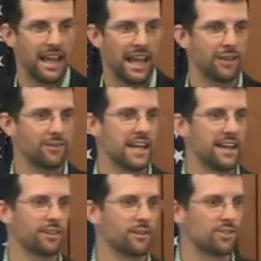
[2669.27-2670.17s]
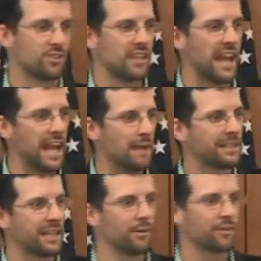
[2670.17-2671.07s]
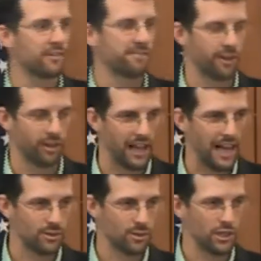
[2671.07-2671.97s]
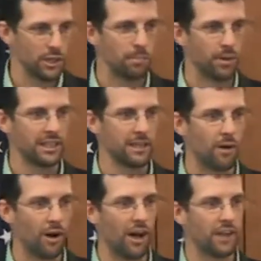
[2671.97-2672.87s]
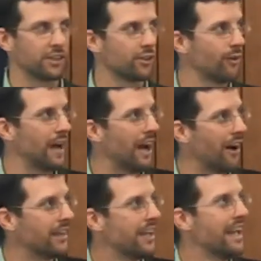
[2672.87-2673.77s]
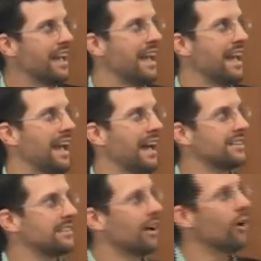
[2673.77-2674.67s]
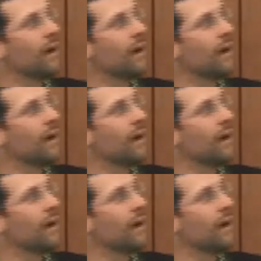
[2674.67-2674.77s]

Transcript: And you take those same chemical fertilizers and you put them on the ground and, uh, oh,